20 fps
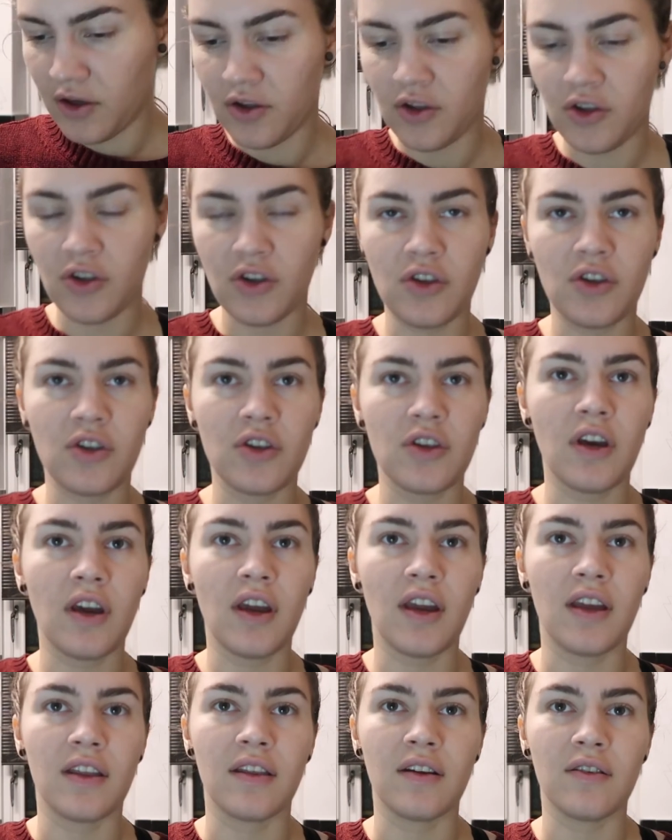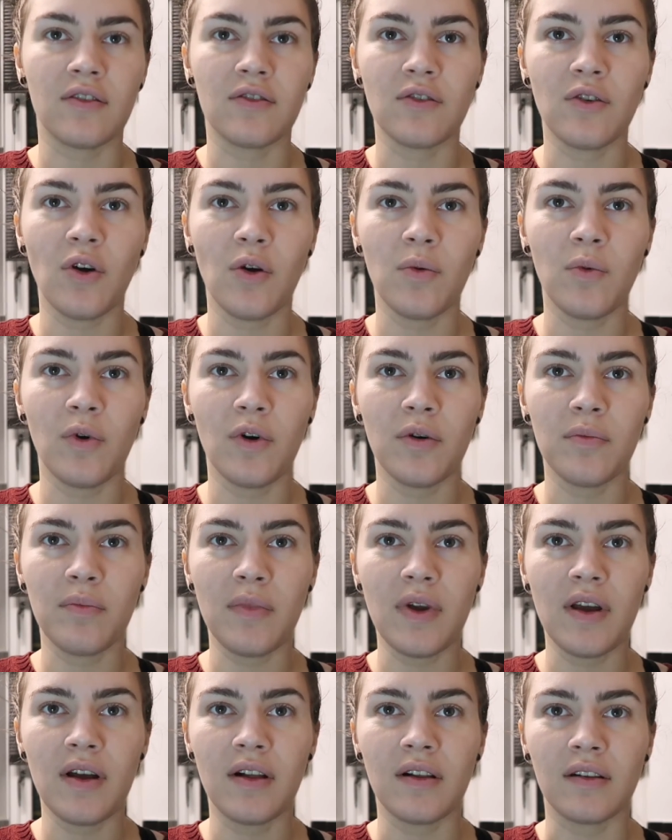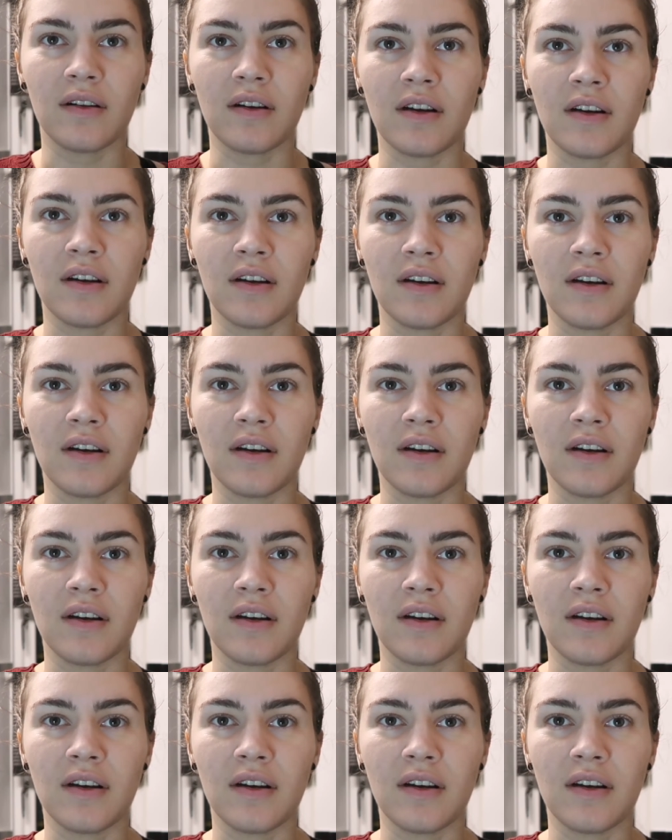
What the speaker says: Shit, there's no more milk.